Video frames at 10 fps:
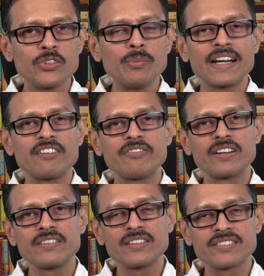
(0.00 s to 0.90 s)
You might
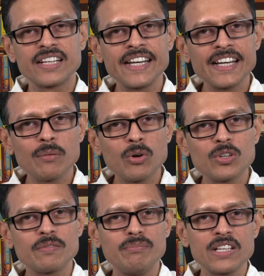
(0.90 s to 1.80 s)
have studied
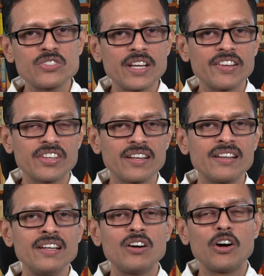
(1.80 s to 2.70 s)
about mensuration